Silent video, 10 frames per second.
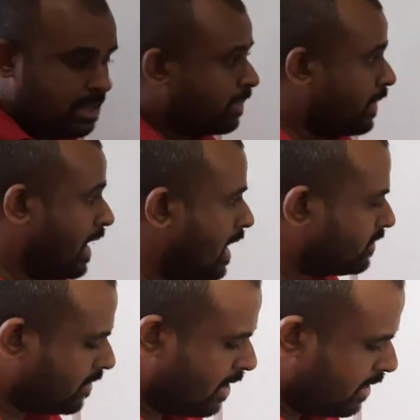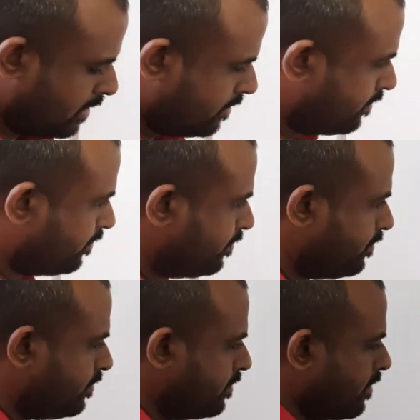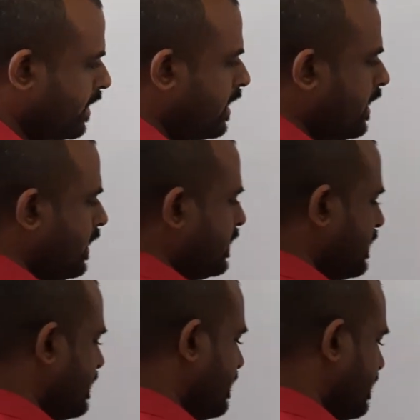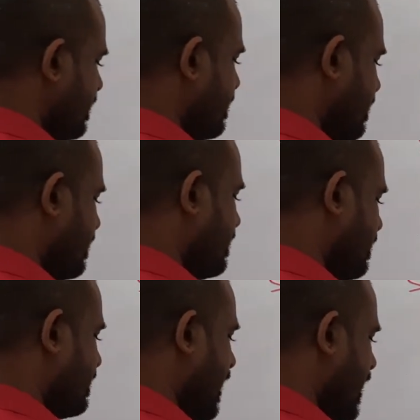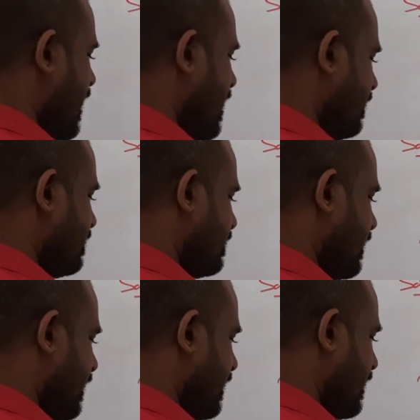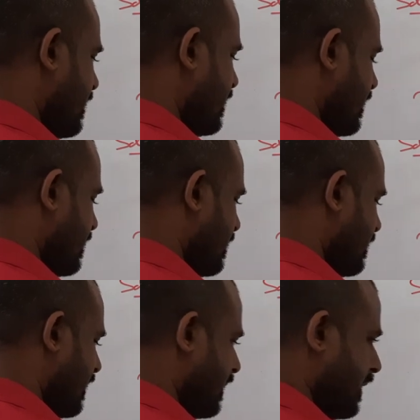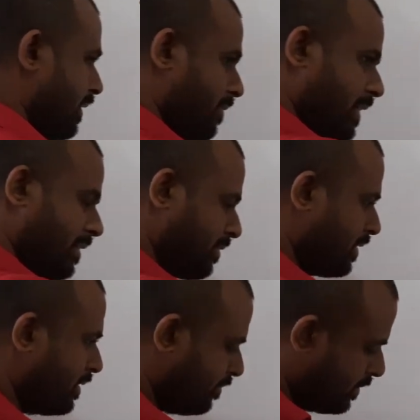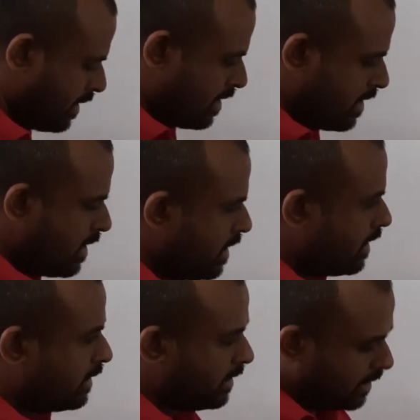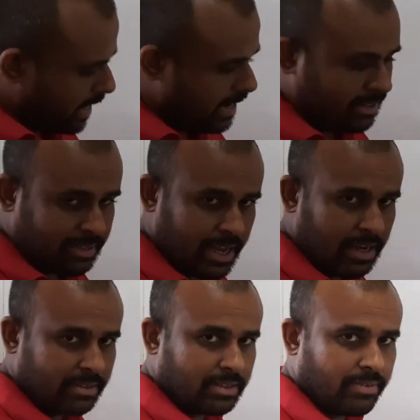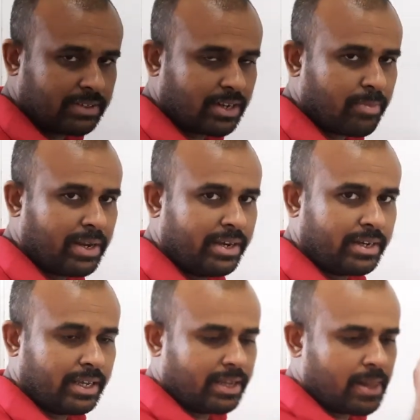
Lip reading: The last one, sales return, return inwards. Credit sales, what's the double entry?